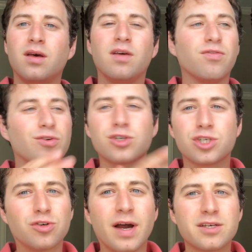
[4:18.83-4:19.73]
If they're
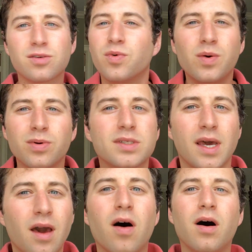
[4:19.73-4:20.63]
stressed, we will
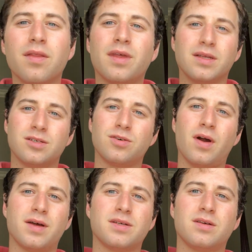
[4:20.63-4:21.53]
take on that
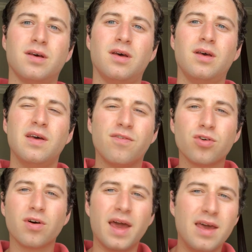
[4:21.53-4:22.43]
stress. If
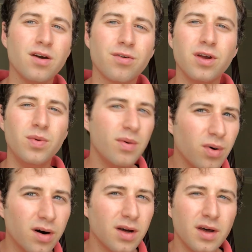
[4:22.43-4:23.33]
they're angry, we
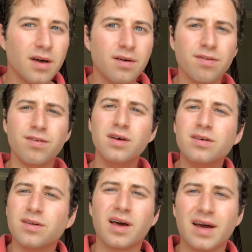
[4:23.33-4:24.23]
will
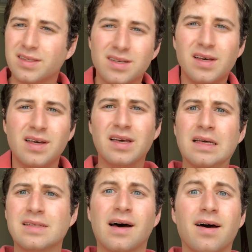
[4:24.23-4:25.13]
feel that
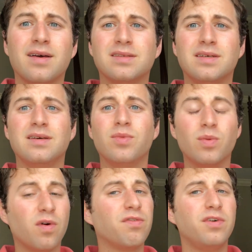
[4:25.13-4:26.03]
anxiety. We
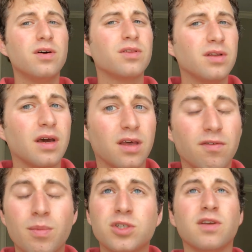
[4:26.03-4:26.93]
will feel the
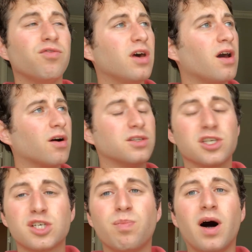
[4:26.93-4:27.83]
negative emotion. If they are
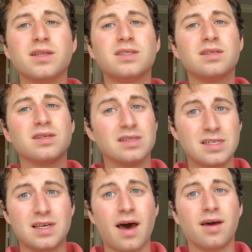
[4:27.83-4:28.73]
despondent and
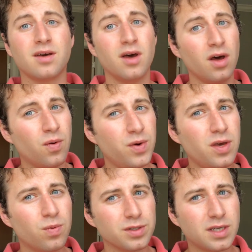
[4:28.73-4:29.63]
sad,
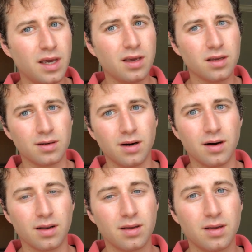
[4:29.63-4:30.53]
we will take it
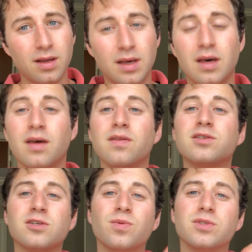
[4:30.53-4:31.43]
on. And
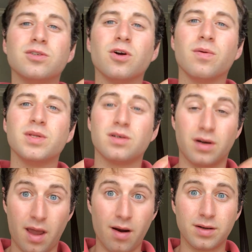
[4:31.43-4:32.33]
this is what determines our
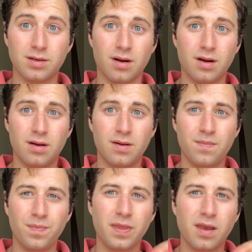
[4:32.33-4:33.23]
character.
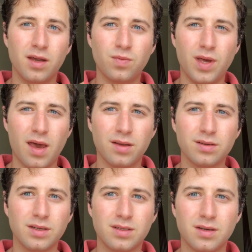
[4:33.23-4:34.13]
Can we
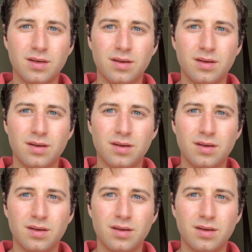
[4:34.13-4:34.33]
handle it?